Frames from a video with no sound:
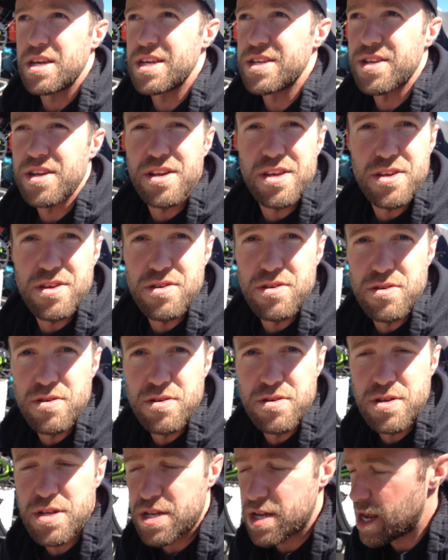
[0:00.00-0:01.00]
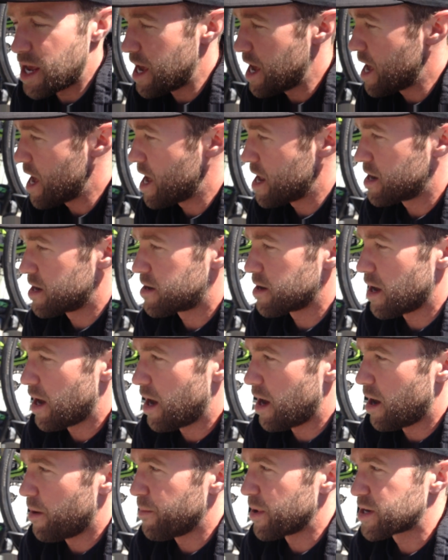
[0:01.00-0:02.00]
easy to use
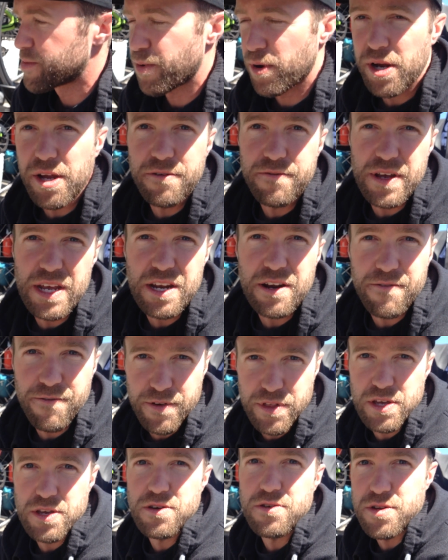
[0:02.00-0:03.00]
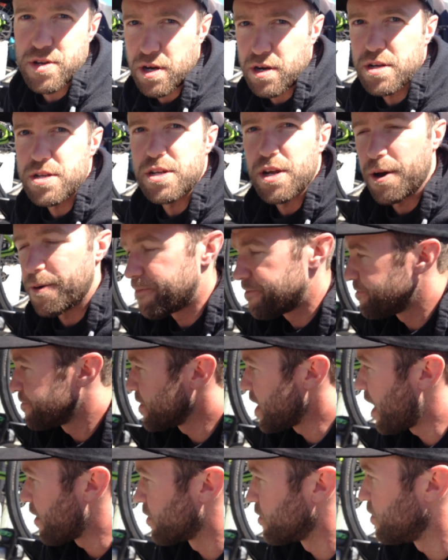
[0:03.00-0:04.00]
and much more convenient for the user. So
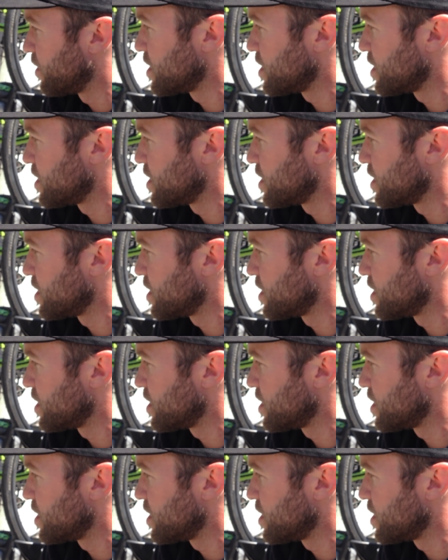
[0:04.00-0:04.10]
yeah, we're